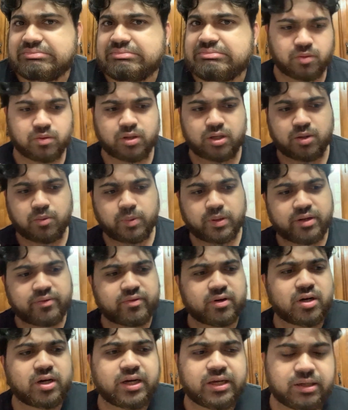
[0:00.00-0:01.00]

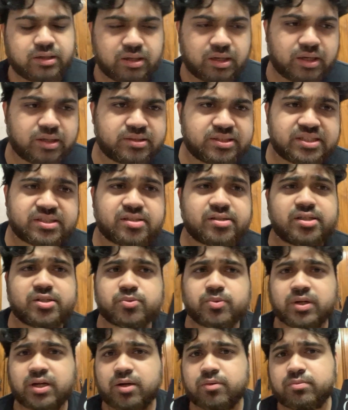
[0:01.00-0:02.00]
Whenever I tested this
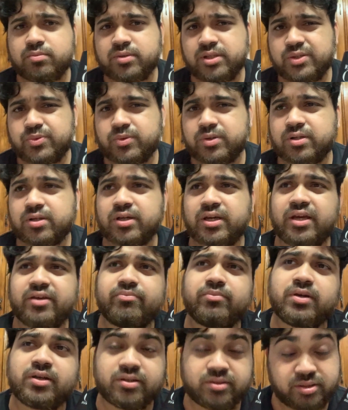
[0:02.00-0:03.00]
one out, this one gave
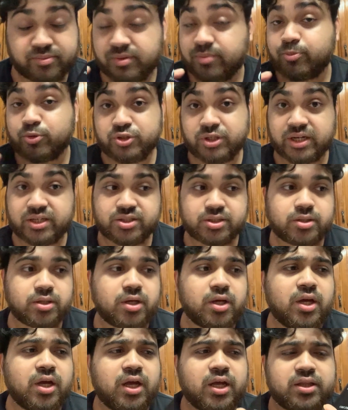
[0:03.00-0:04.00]
me, in terms of projection,
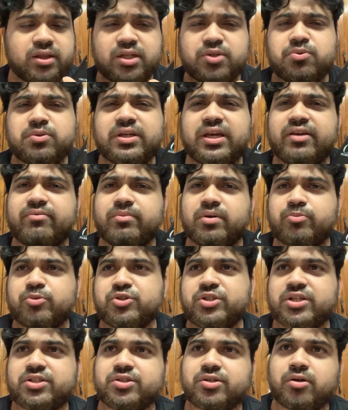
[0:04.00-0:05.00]
this one gave me a
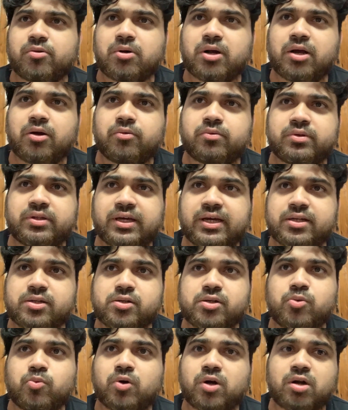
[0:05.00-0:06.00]
projection around
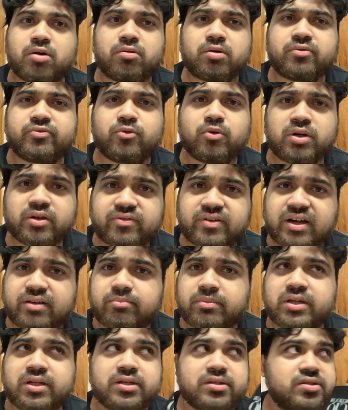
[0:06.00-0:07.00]
that 1 hour 45
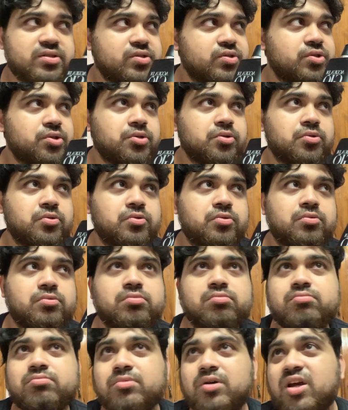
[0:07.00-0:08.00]
minutes to,
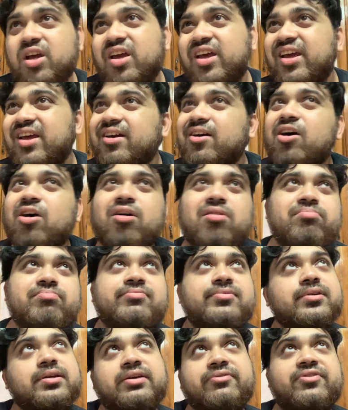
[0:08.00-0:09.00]

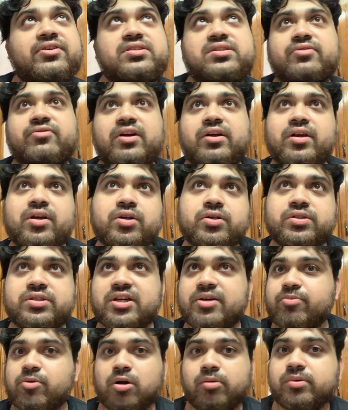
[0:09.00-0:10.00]
if it's a very good
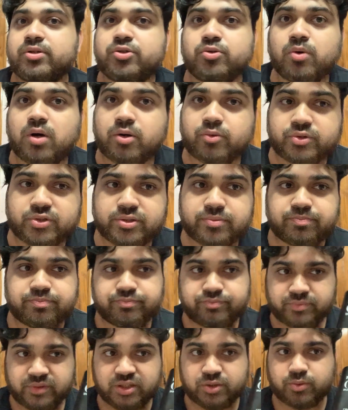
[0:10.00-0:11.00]
day, probably 2 hours.
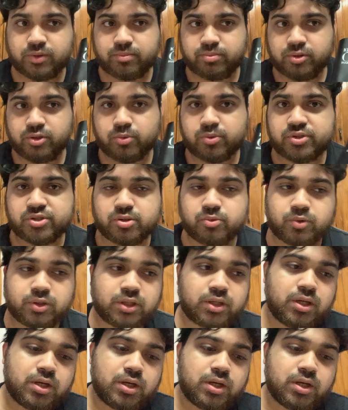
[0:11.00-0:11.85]
This one, the original one.